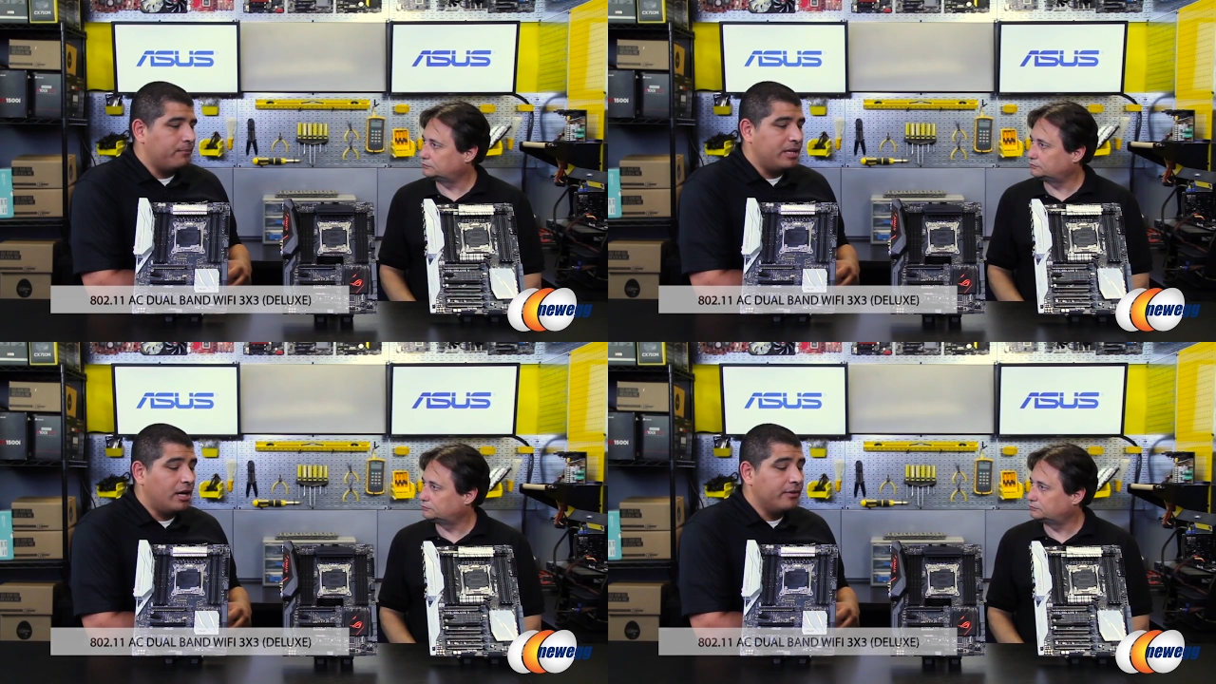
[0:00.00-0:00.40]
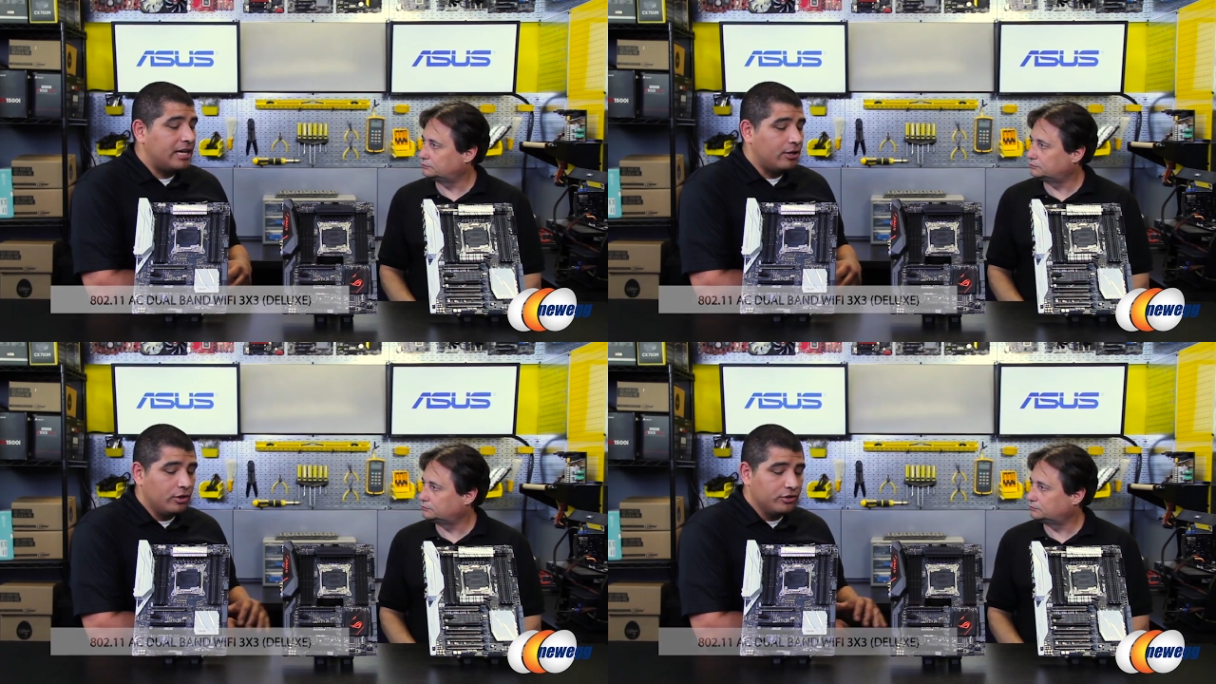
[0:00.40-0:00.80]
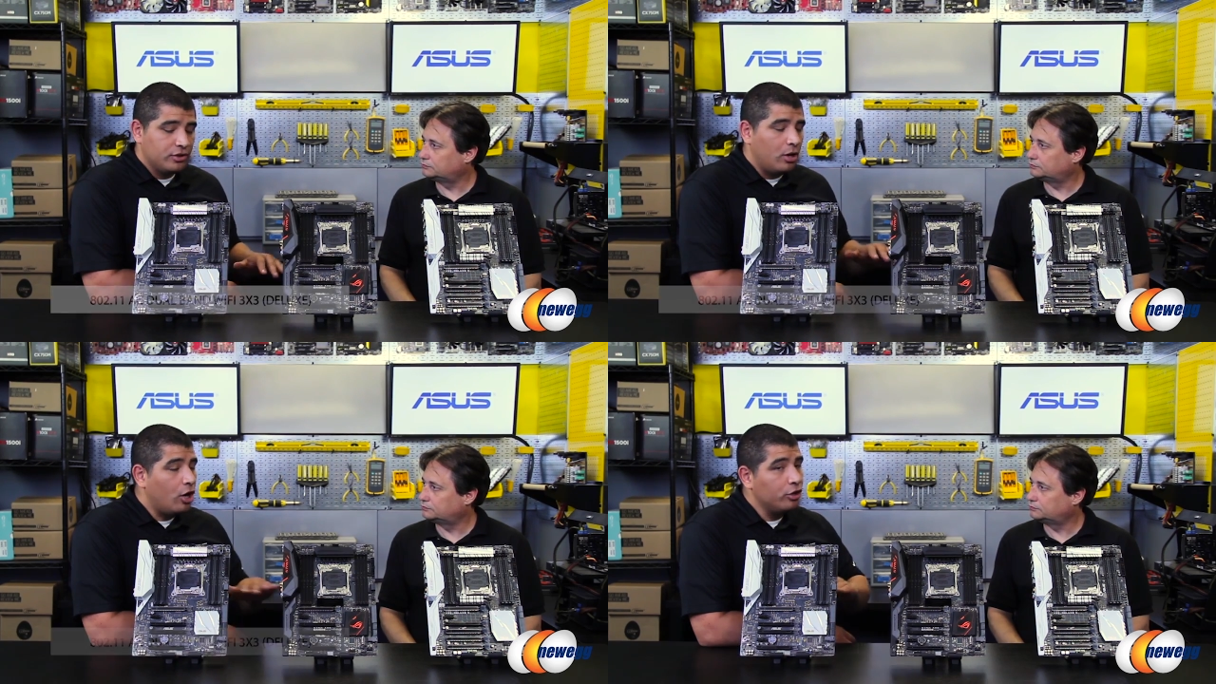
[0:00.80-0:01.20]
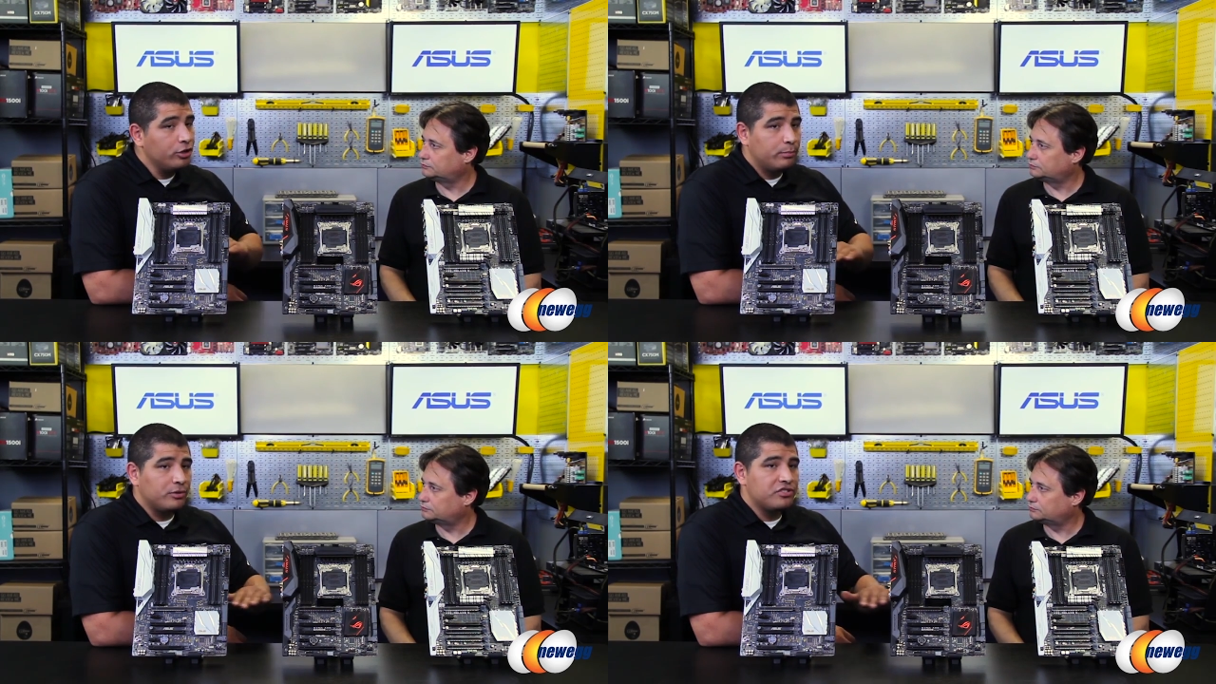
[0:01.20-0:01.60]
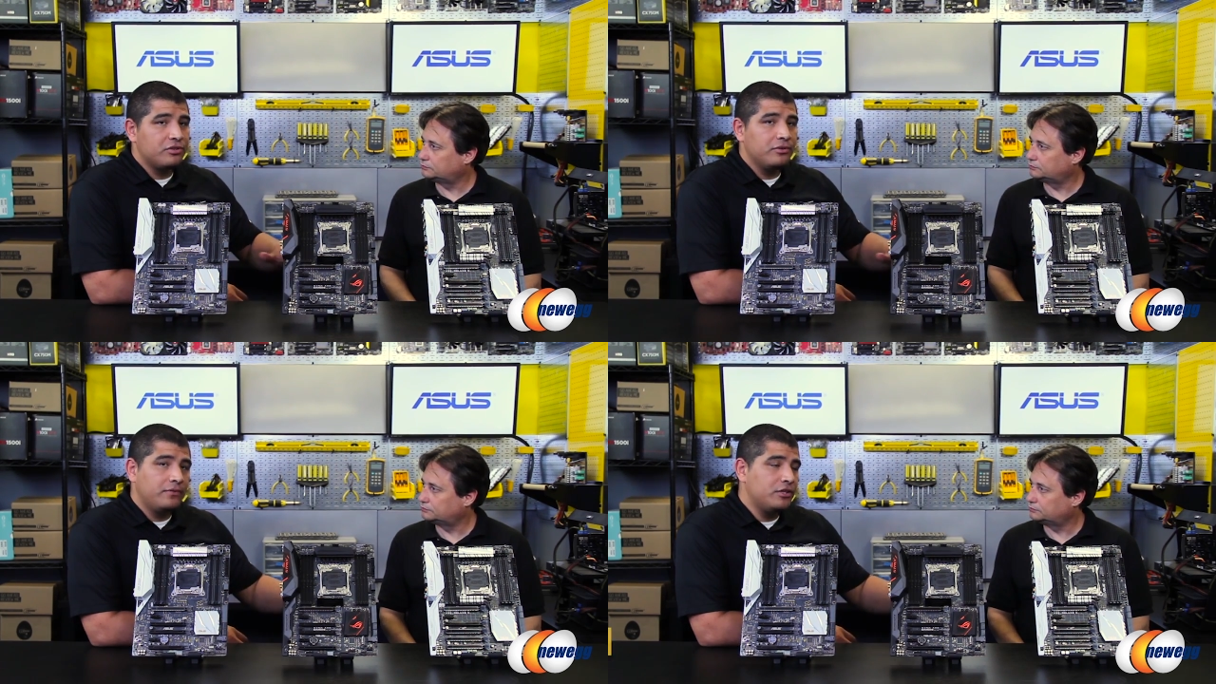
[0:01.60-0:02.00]
Speaker 1: Beyond that, also, all the boards do
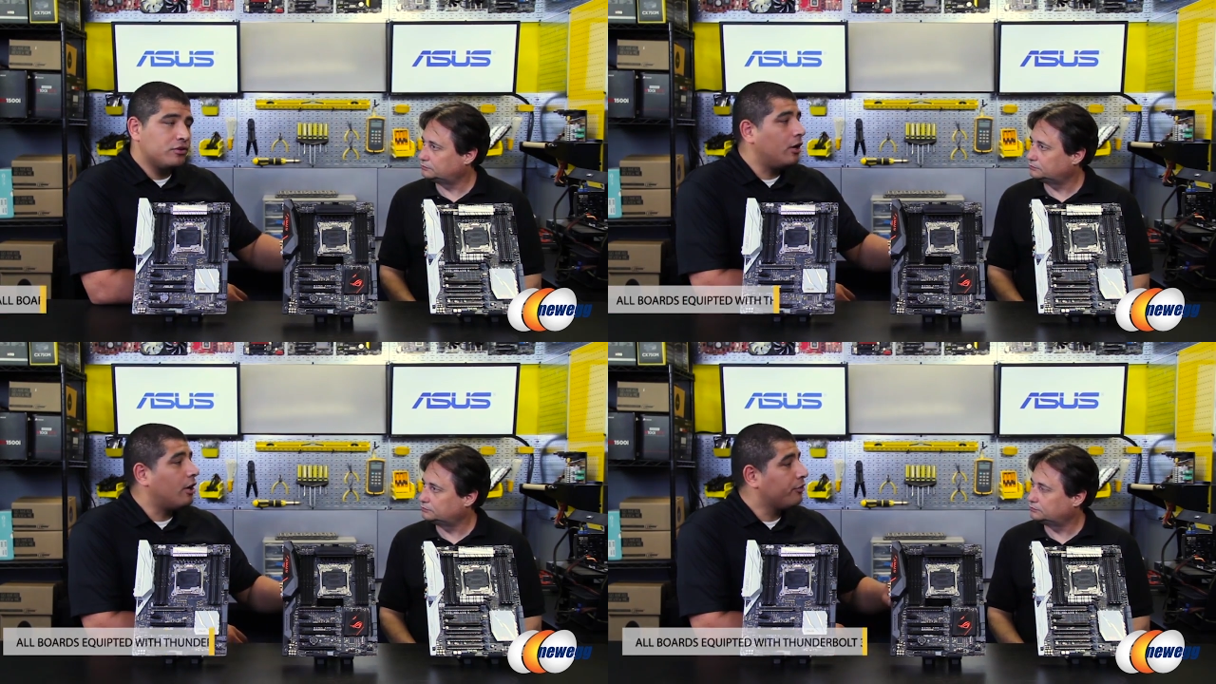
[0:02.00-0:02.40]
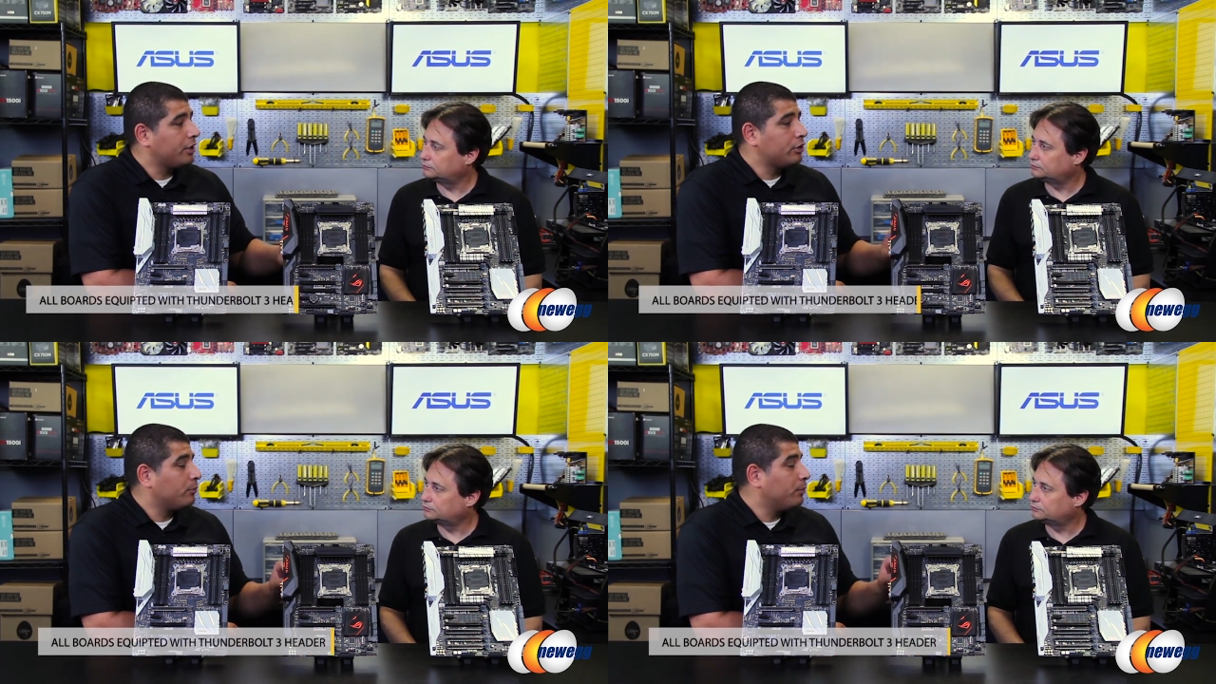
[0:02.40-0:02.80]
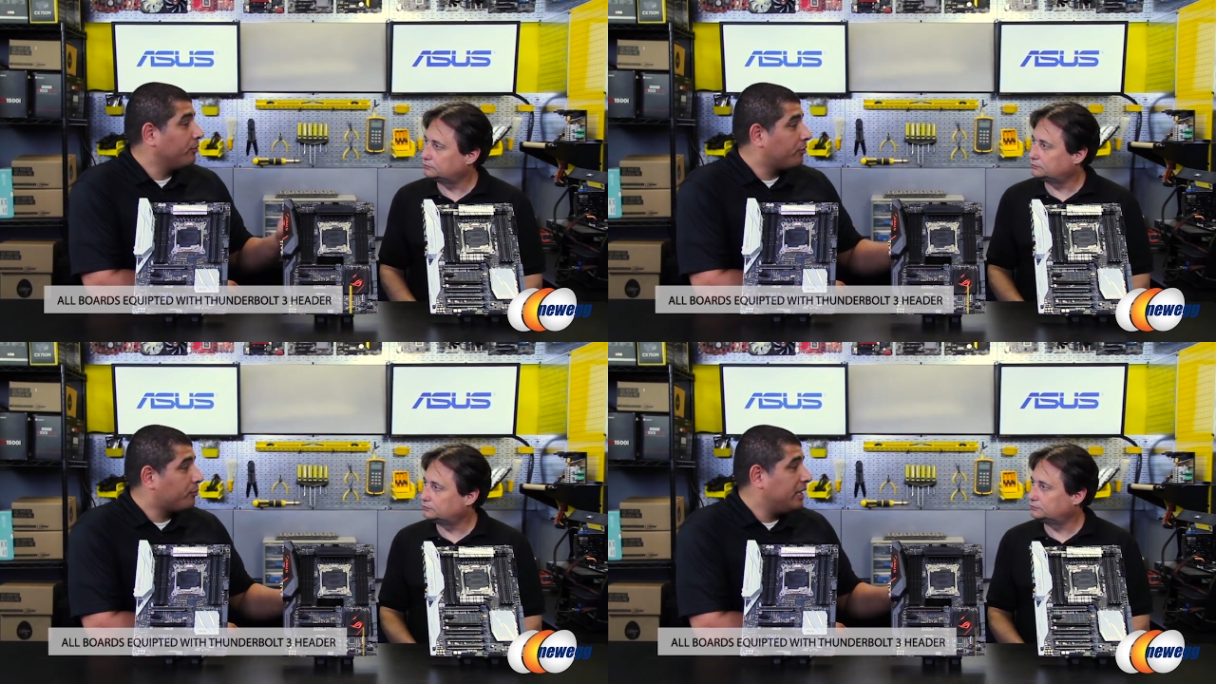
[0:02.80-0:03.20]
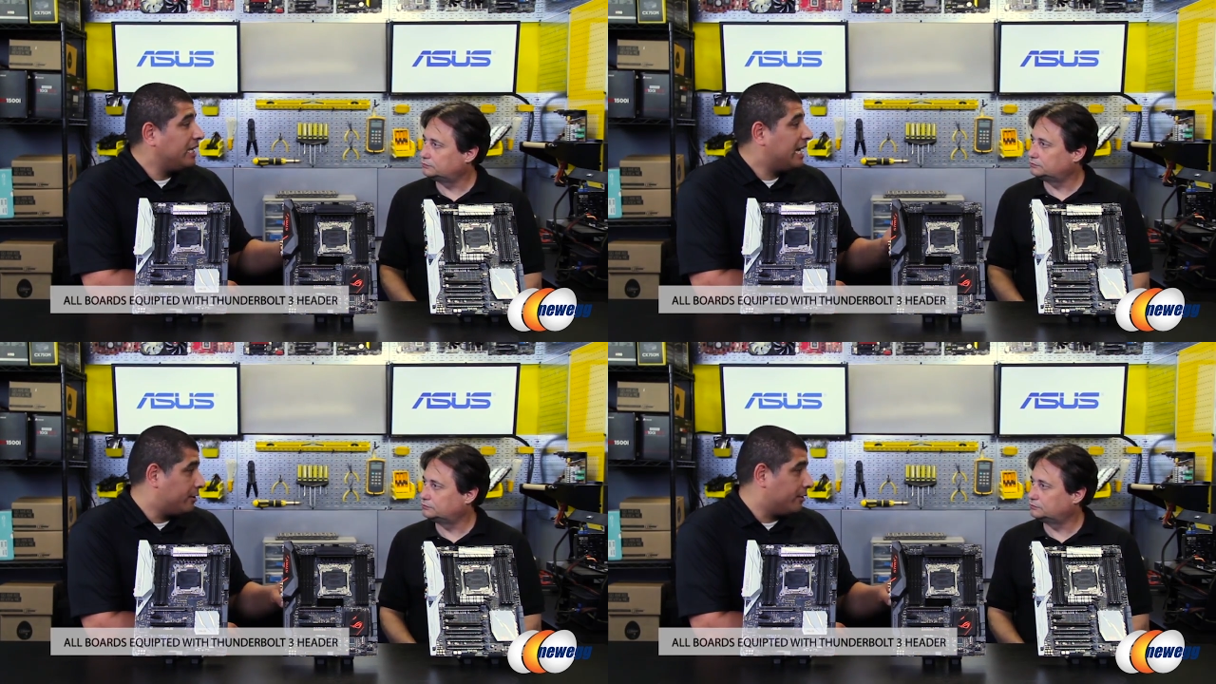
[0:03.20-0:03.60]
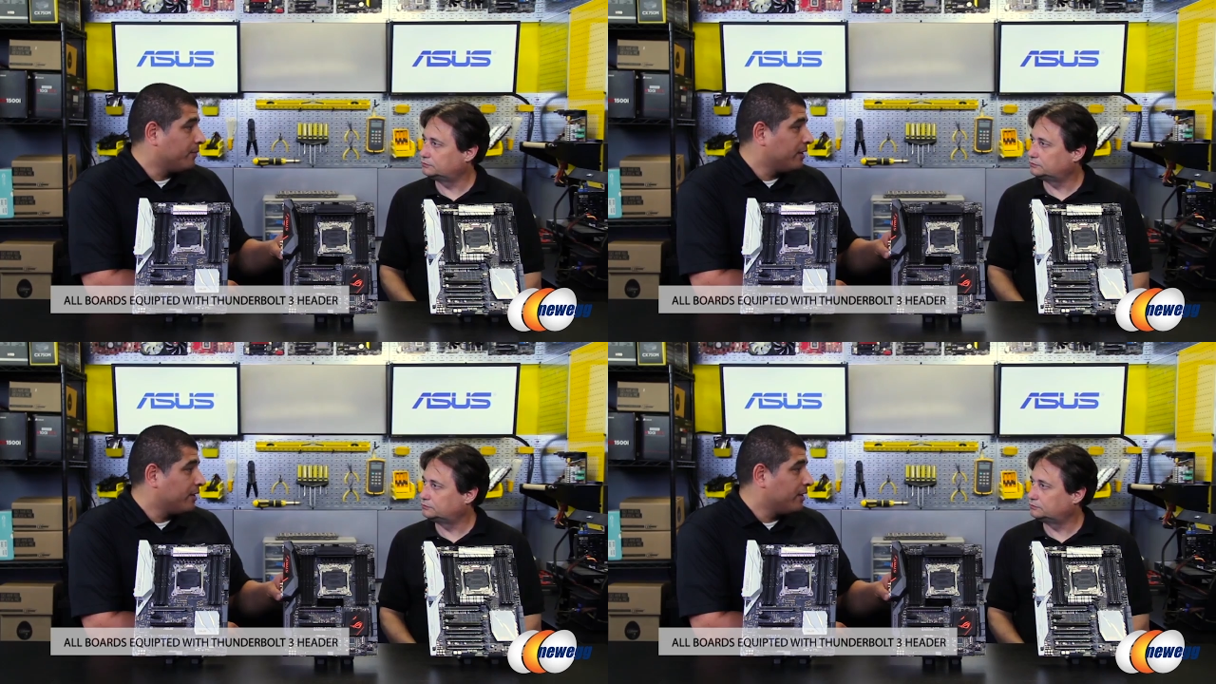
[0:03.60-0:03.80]
feature our Thunderbolt 3 header.